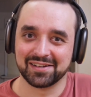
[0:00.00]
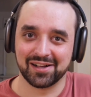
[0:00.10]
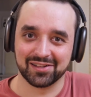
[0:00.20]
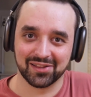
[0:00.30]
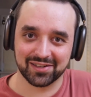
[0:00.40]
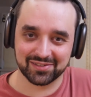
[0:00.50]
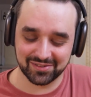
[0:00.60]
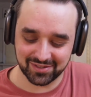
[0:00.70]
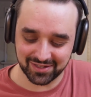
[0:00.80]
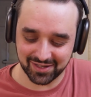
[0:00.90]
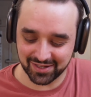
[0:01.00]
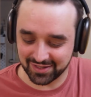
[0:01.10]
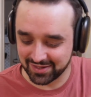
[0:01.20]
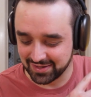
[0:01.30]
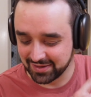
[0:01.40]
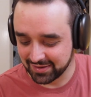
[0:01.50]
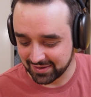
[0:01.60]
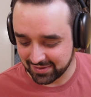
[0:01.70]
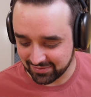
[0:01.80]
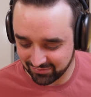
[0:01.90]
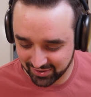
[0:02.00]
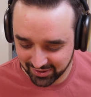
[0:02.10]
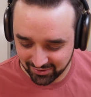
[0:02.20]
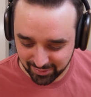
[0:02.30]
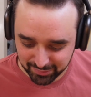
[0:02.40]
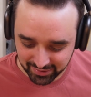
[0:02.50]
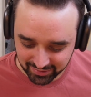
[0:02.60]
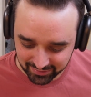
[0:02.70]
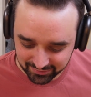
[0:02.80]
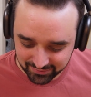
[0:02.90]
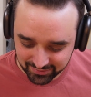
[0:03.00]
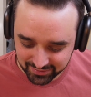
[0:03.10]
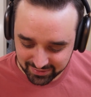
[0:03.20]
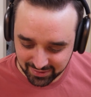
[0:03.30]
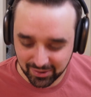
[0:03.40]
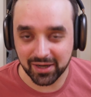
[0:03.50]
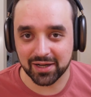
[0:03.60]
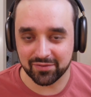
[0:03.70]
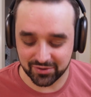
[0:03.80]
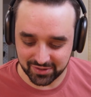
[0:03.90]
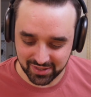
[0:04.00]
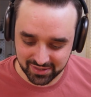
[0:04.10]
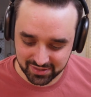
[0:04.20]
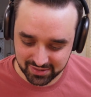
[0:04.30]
I'll link to the video up here that I covered that.